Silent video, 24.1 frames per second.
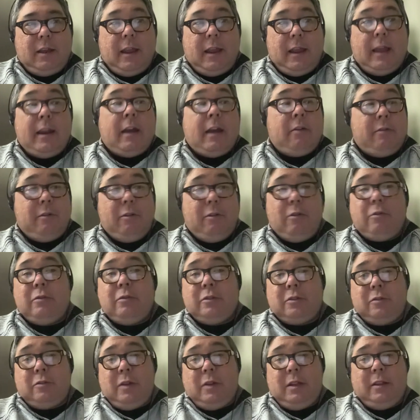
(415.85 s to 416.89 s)
and how the
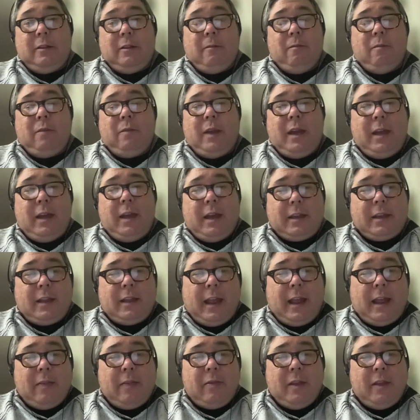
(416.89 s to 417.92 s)
locals treat them back,
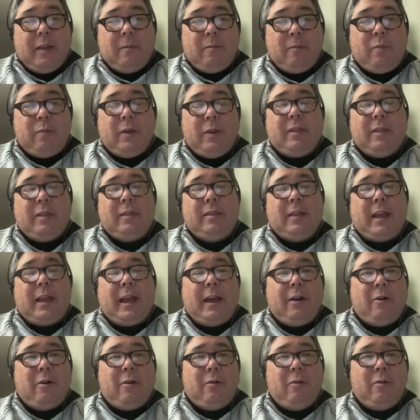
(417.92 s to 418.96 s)
and then but
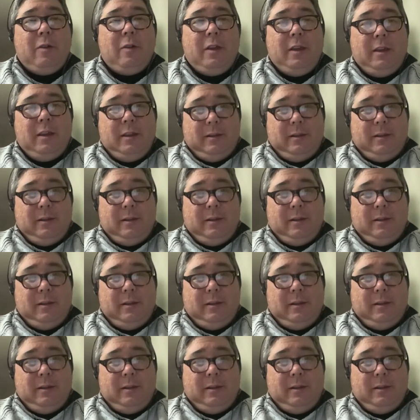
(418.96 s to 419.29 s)
how